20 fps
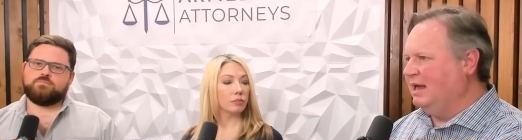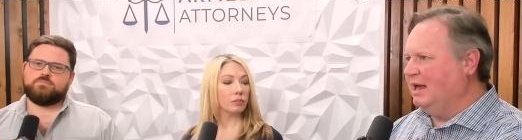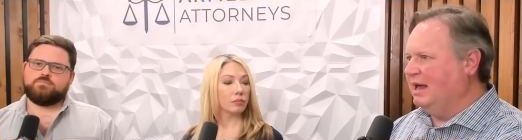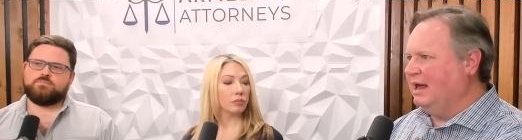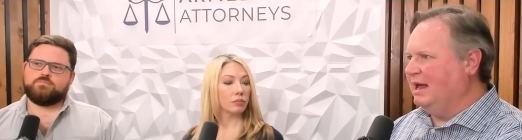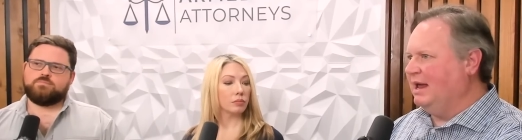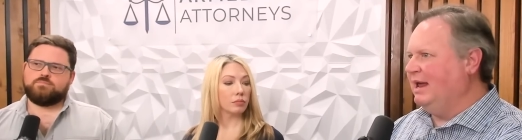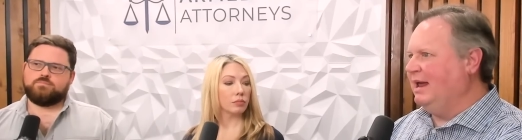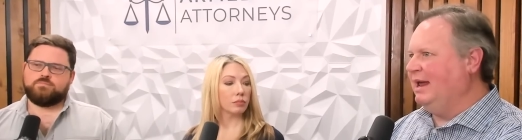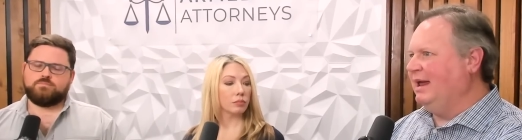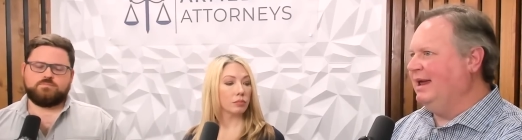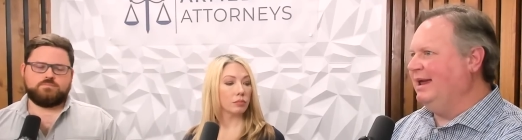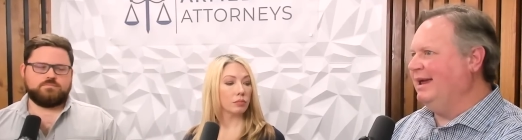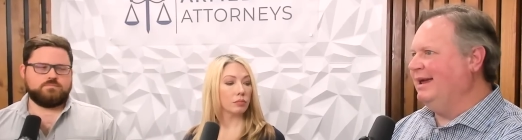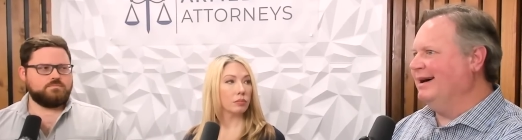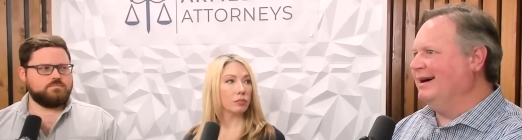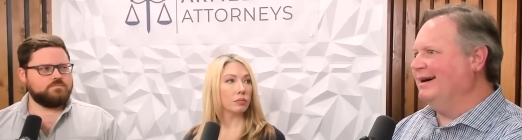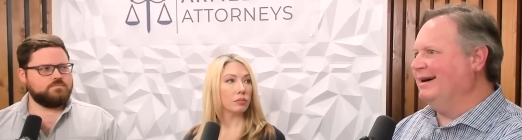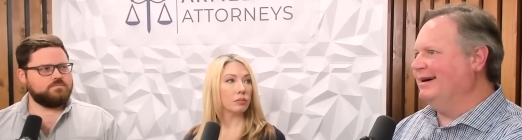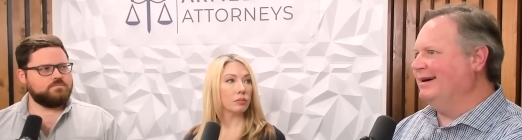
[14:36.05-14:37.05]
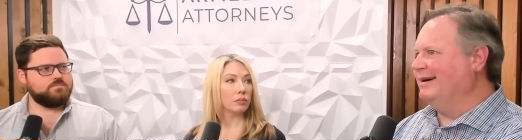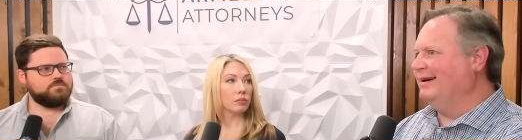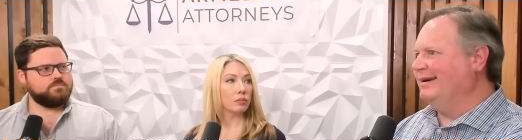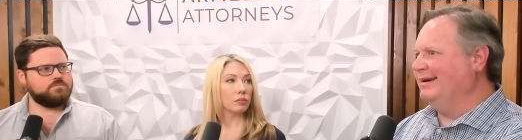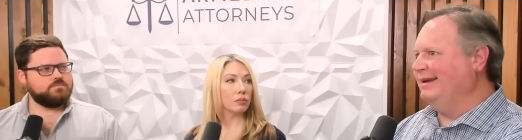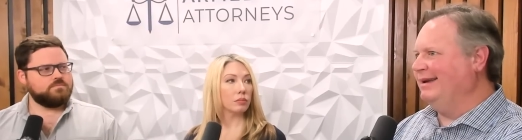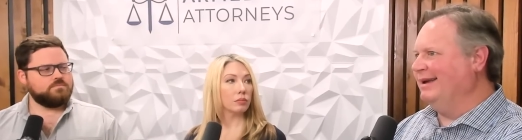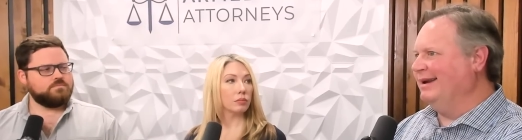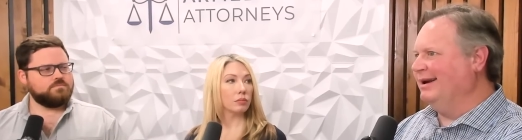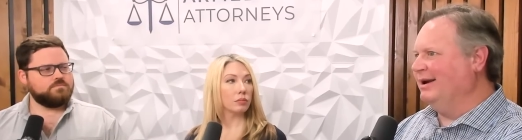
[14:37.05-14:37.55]
Speaker 1: He,
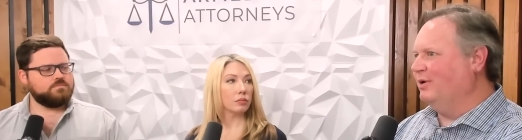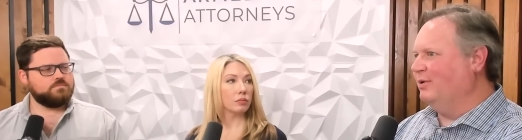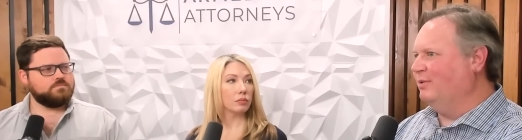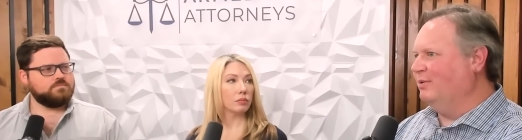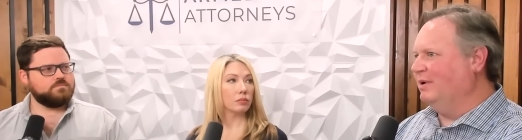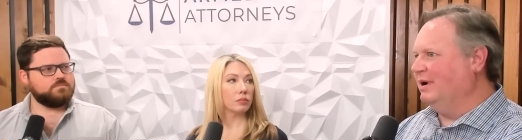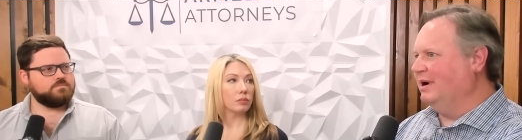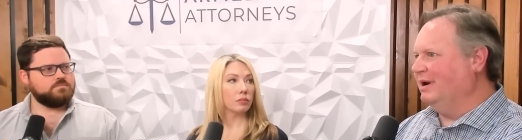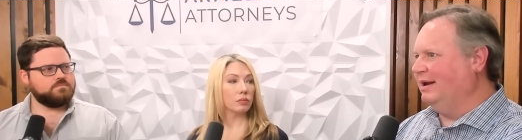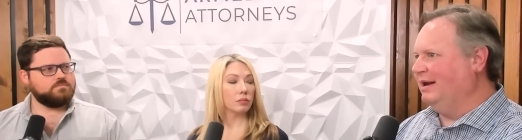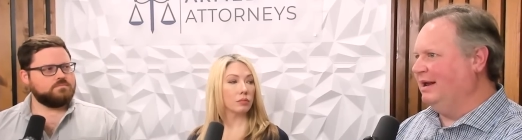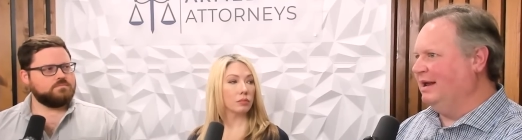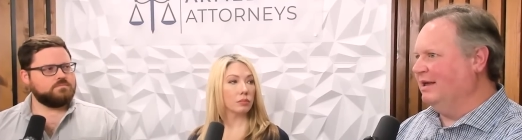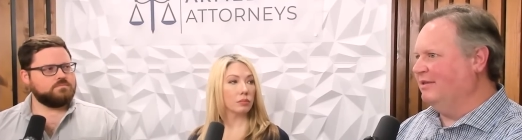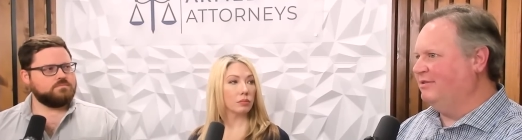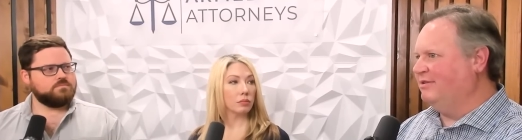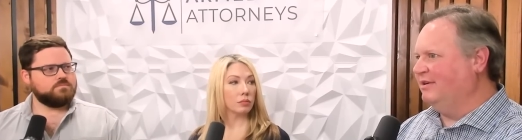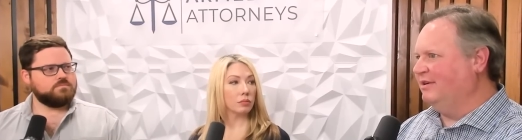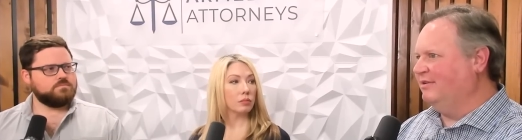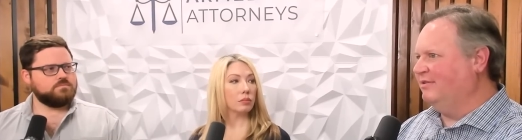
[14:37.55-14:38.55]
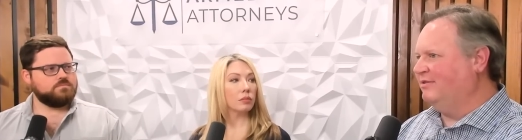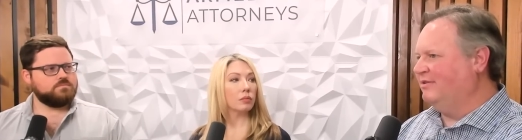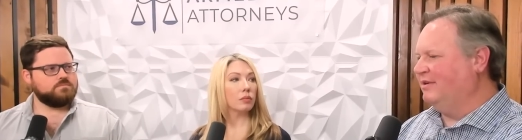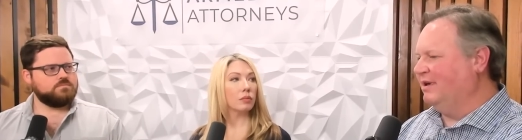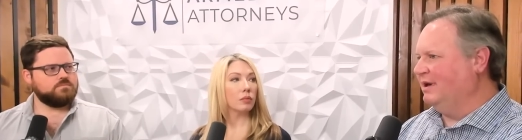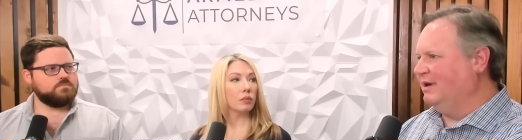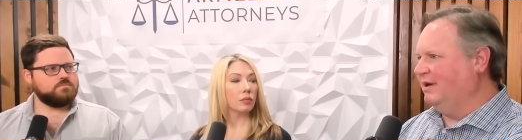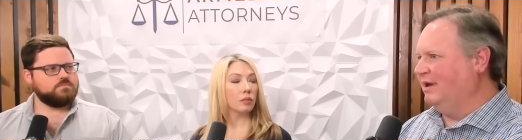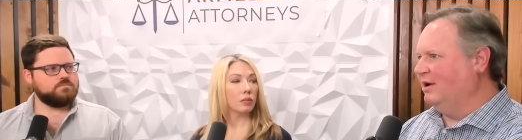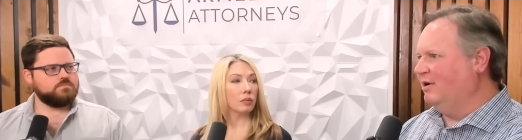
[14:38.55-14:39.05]
you know, gets his,
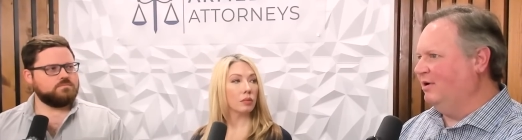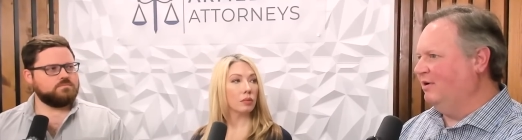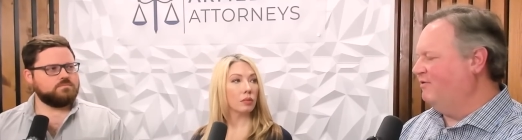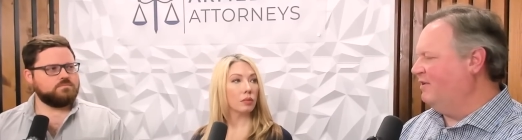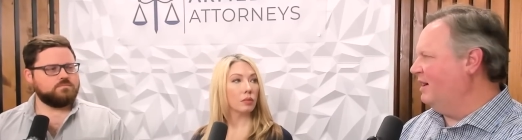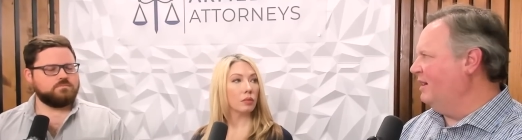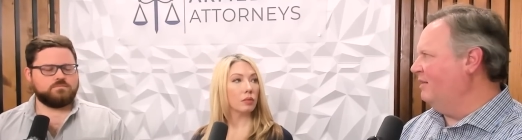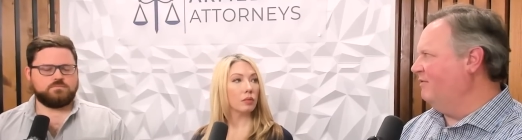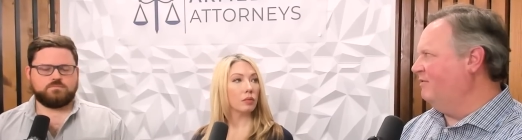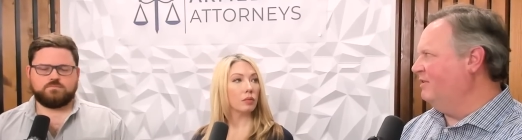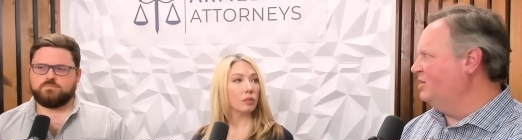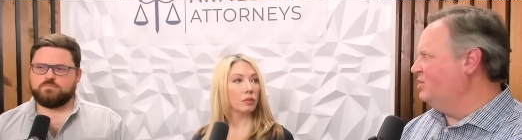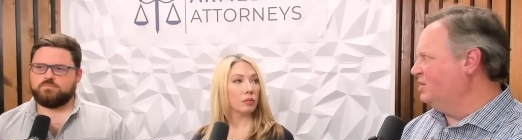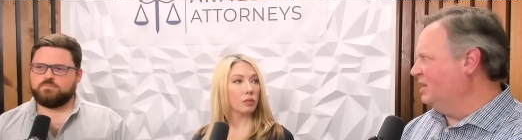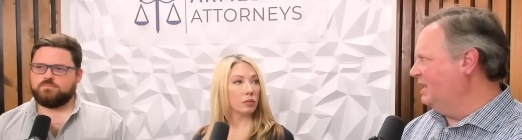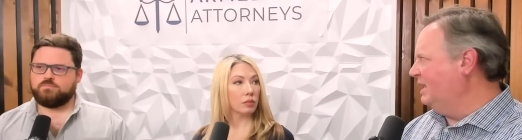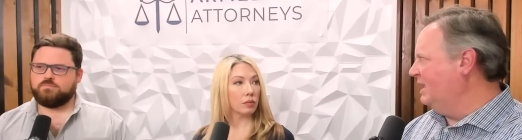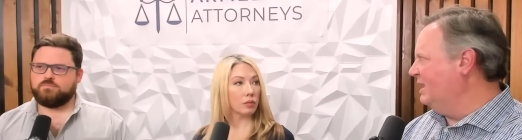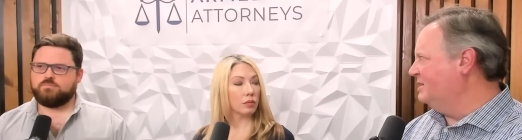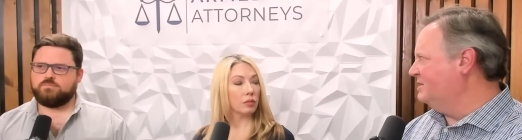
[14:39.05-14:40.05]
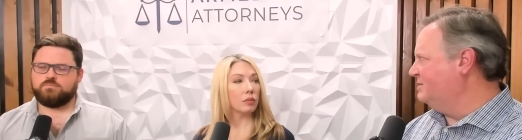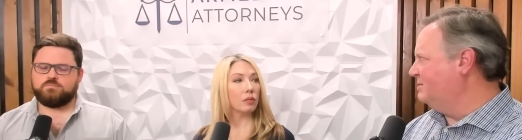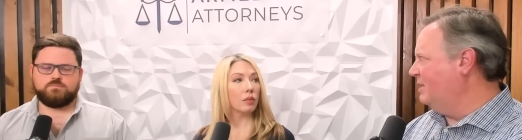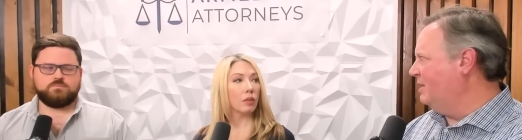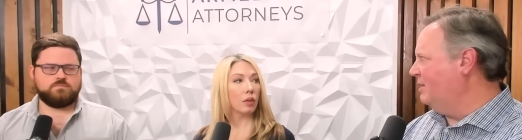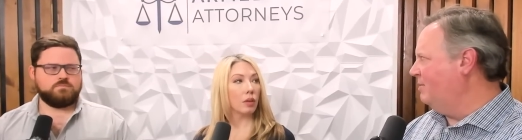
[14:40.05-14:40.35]
you know, he eventually gets